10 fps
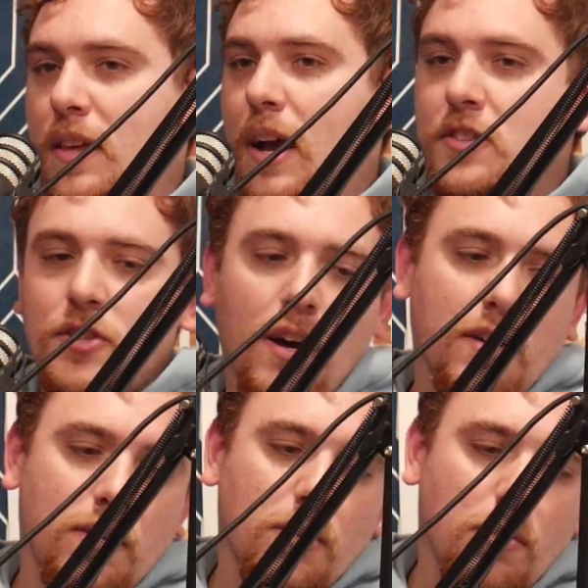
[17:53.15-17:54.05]
I saw
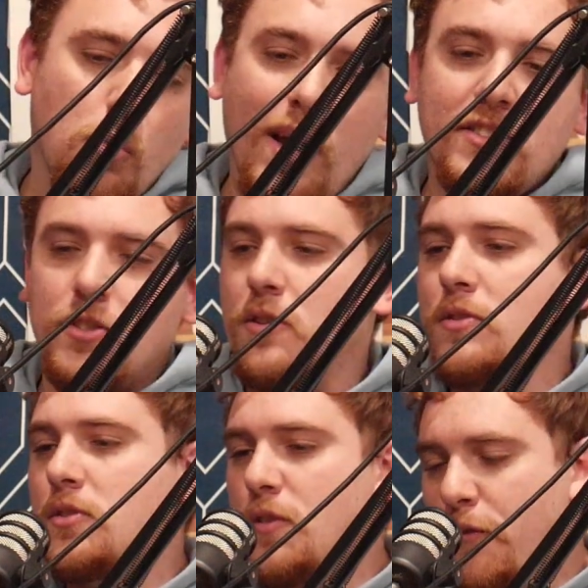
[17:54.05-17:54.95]

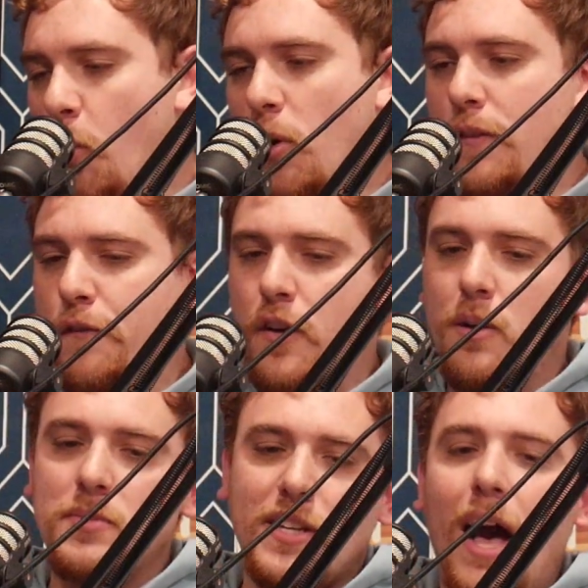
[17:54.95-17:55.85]
Westerns, foreign
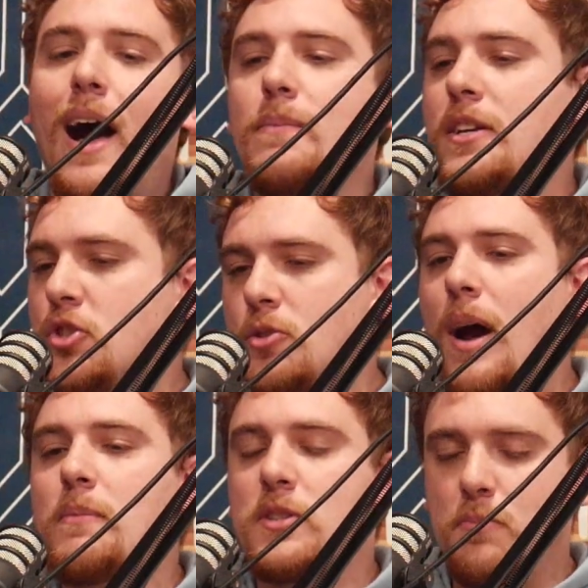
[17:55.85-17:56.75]
films, comedies,
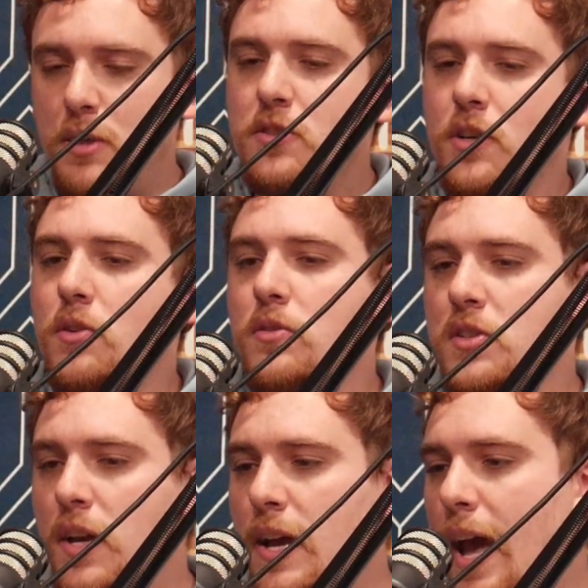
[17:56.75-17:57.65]
dramas, musicals,
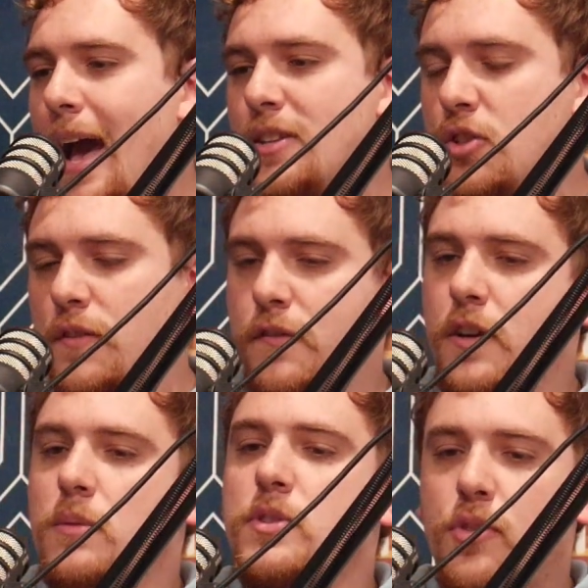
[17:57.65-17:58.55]
action
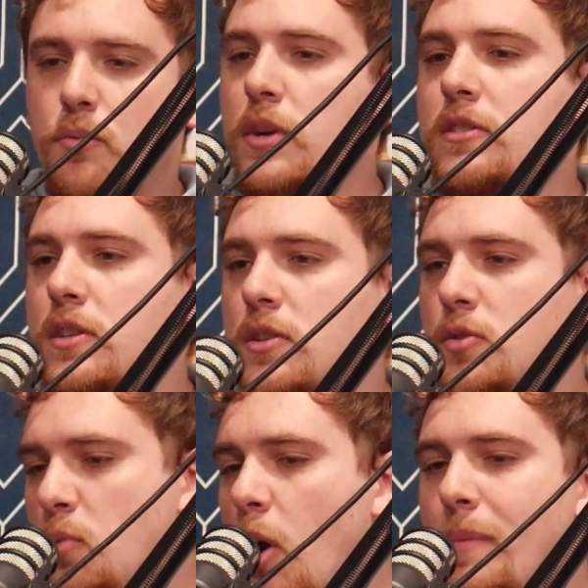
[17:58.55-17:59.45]
films, thrillers,
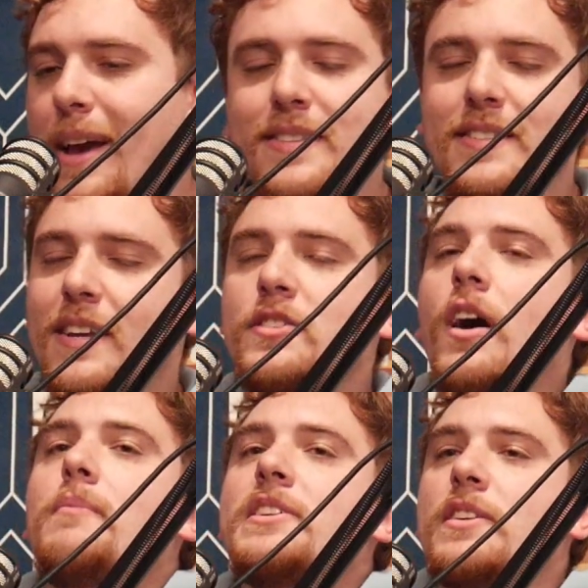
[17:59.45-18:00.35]
romances. I saw a
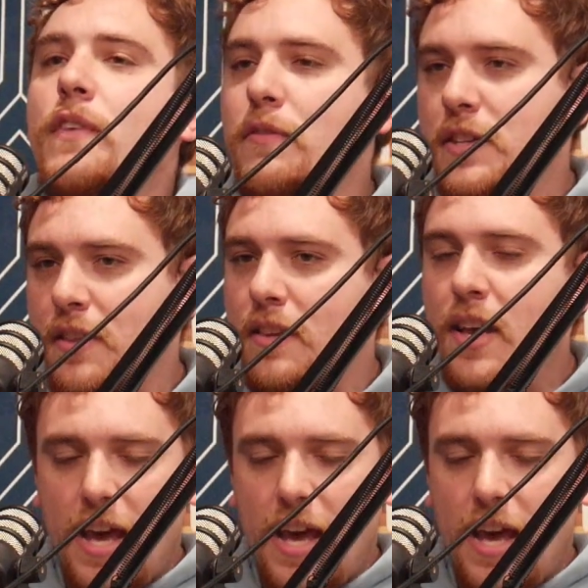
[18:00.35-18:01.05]
mix of everything.